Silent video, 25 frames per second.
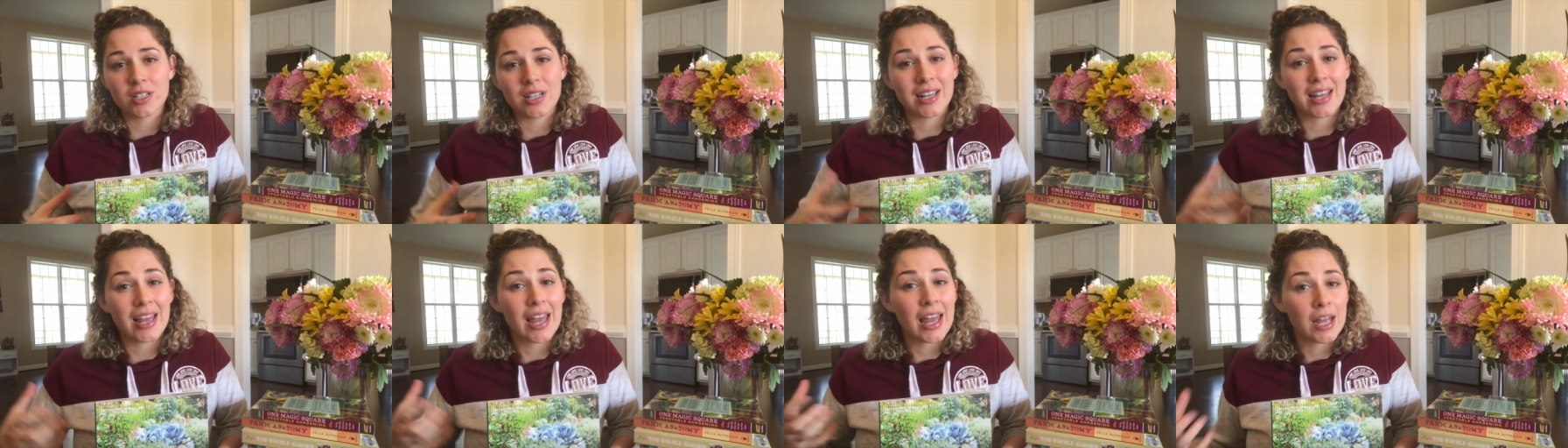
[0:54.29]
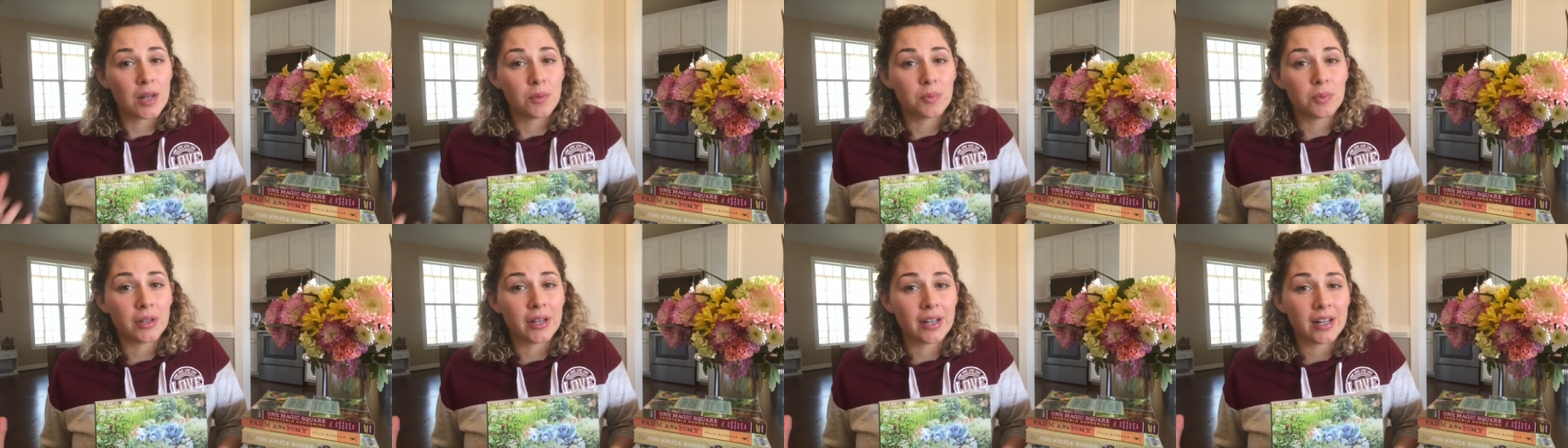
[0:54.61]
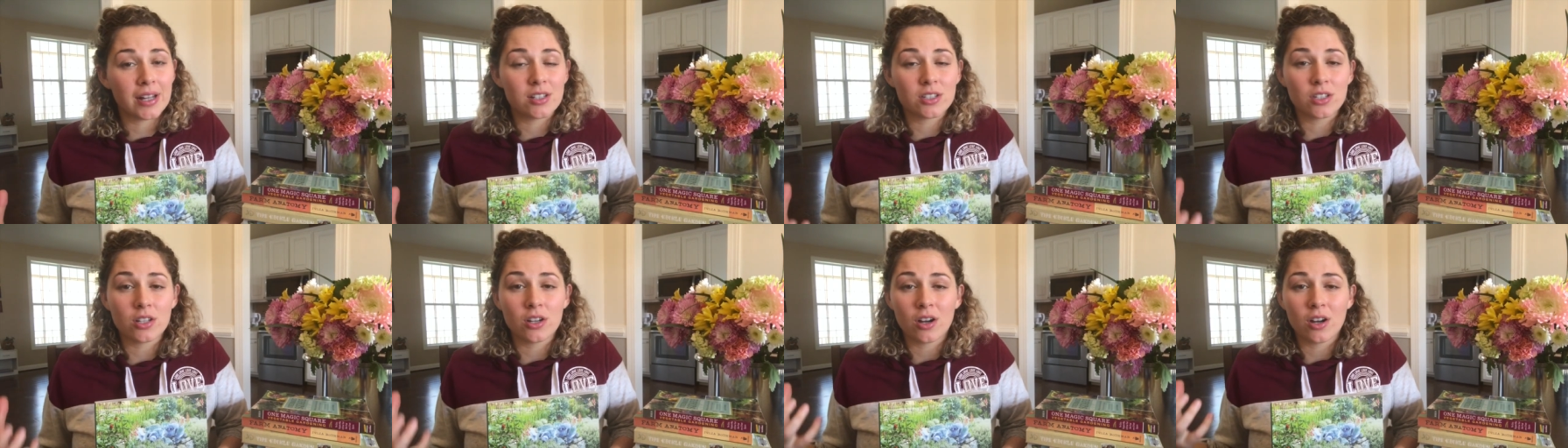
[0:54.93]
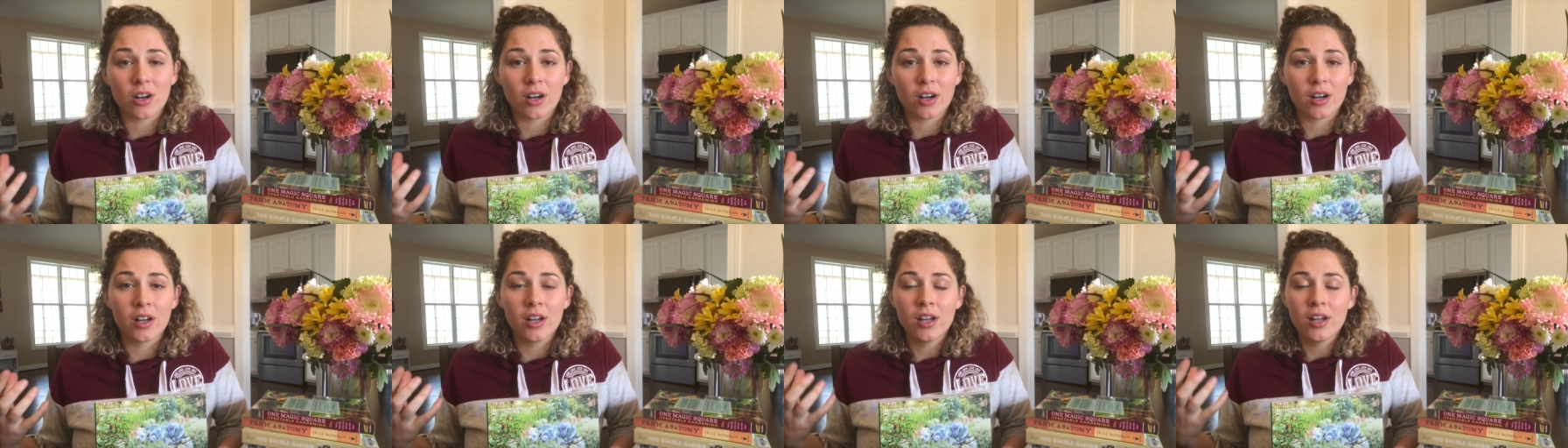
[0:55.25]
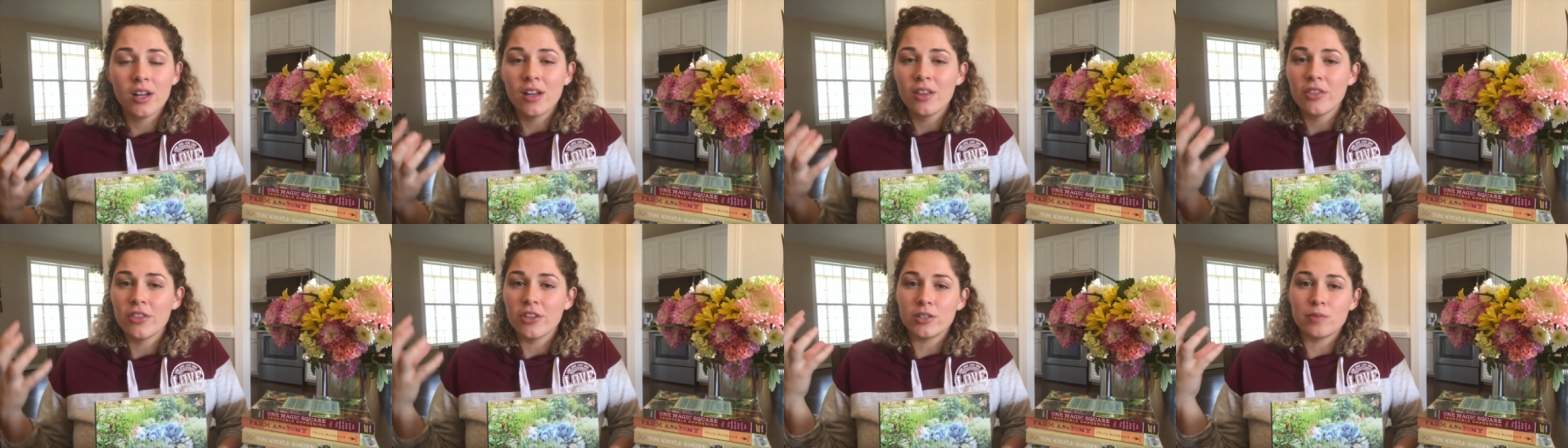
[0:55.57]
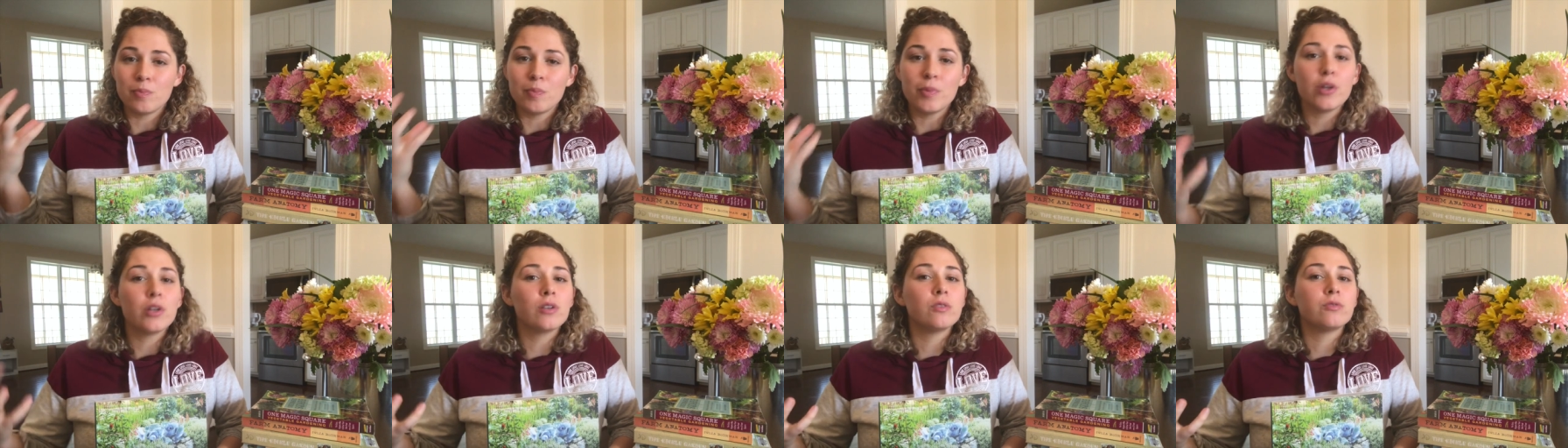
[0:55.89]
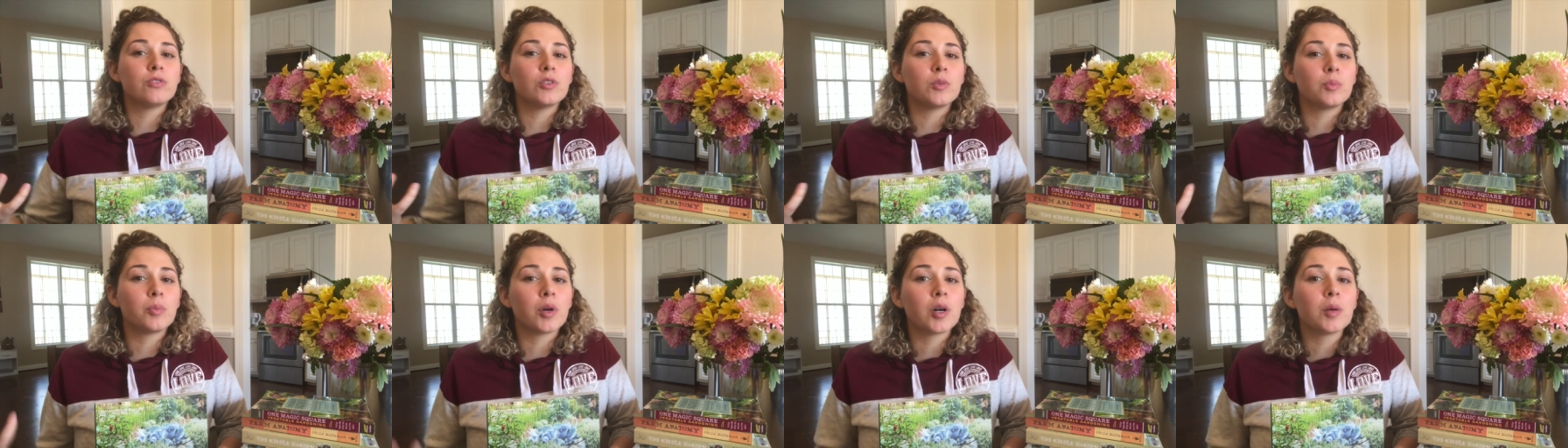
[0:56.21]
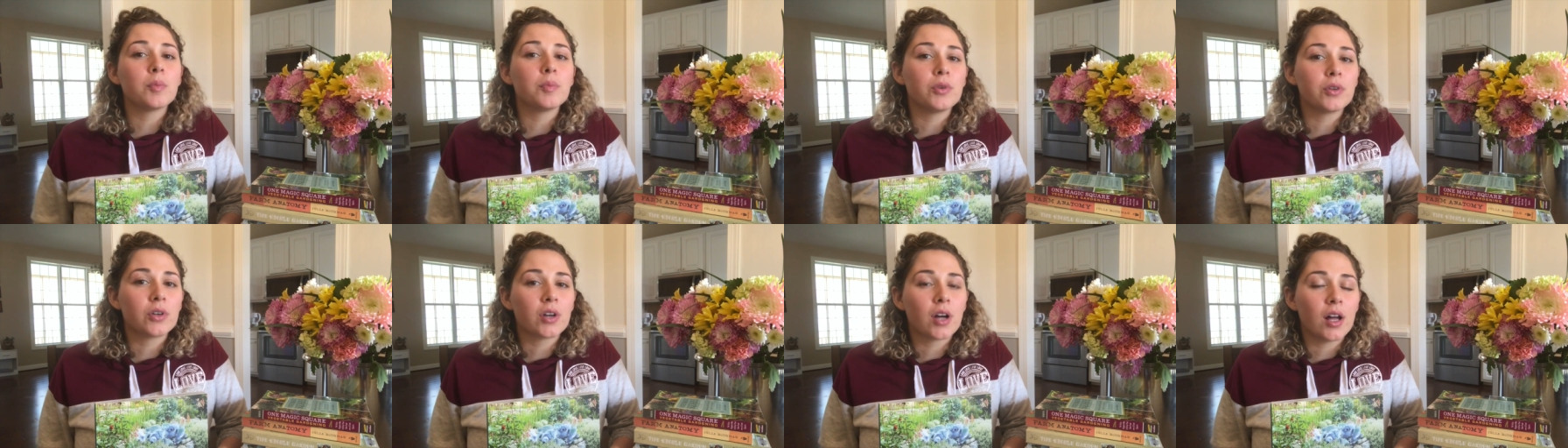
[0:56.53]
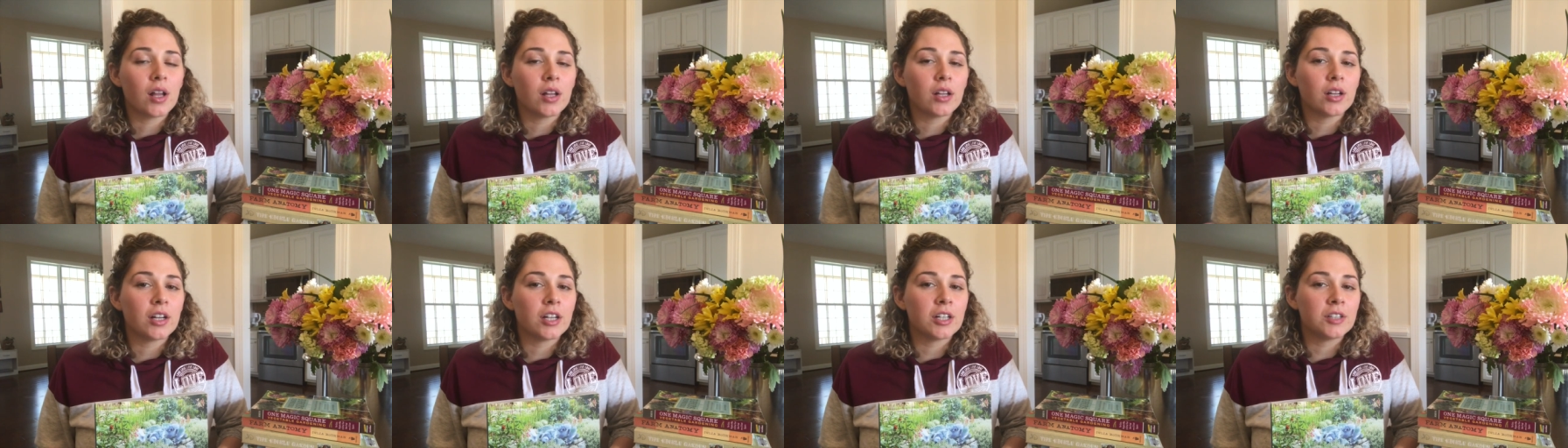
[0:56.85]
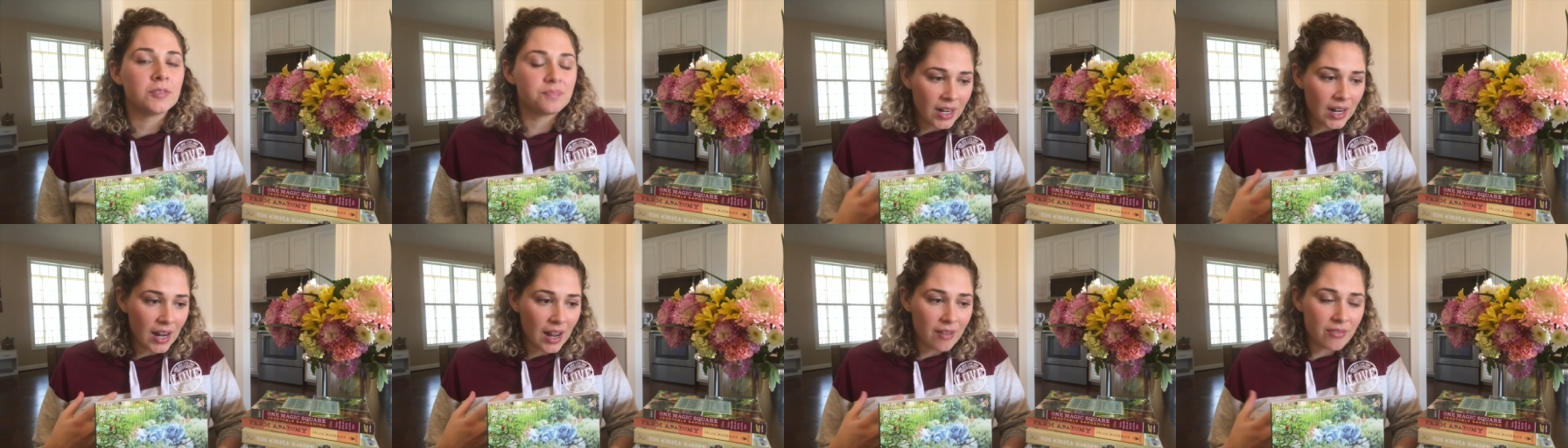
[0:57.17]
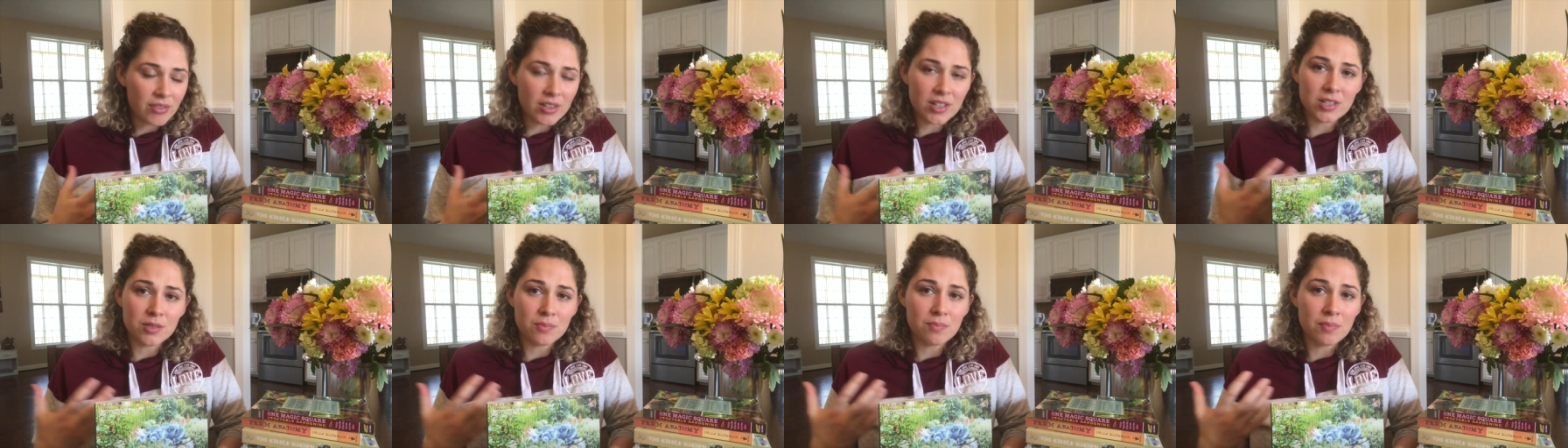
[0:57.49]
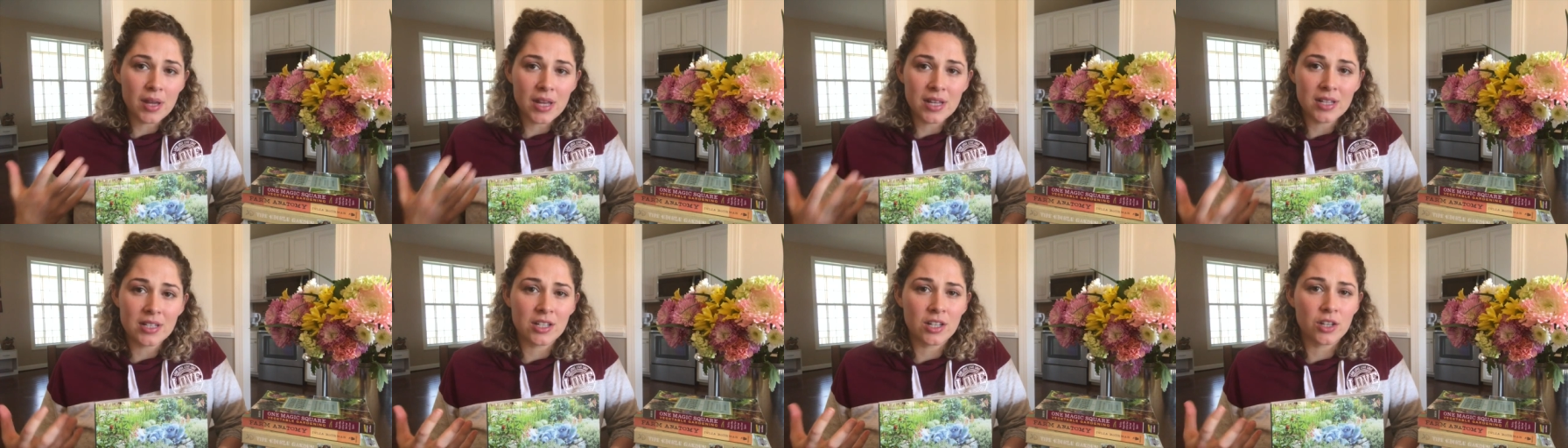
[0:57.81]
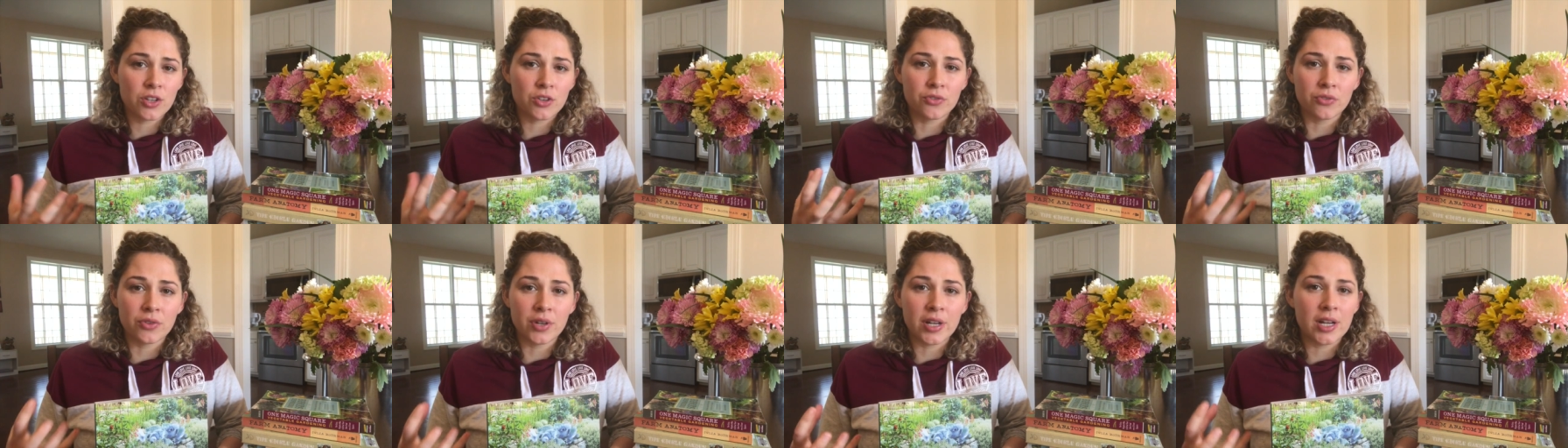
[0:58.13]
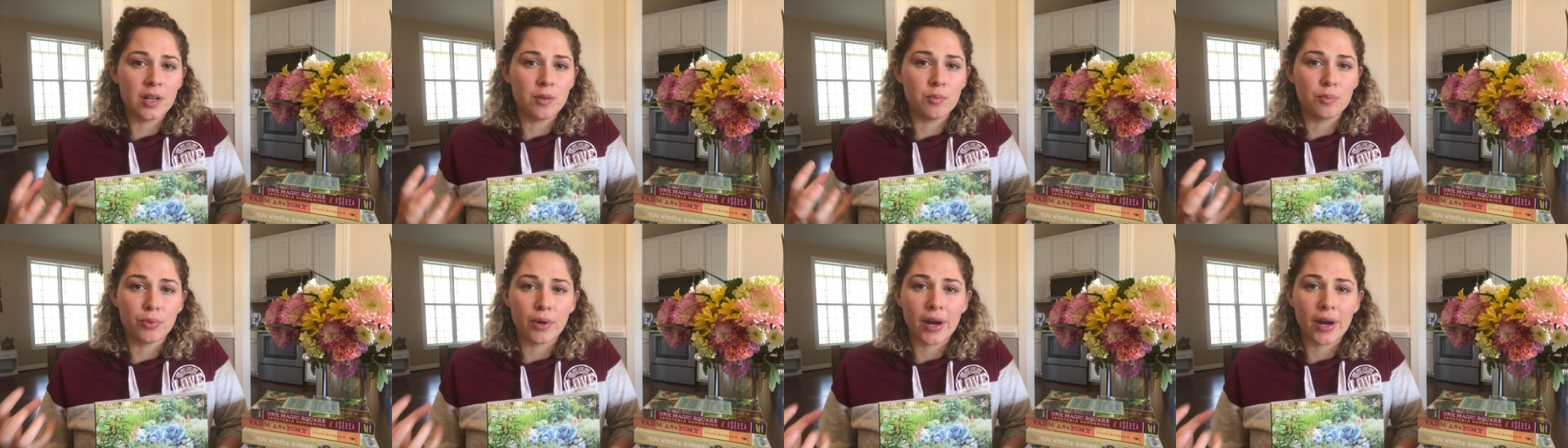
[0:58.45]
Like eggplants are this beautiful purple color and have these amazing green,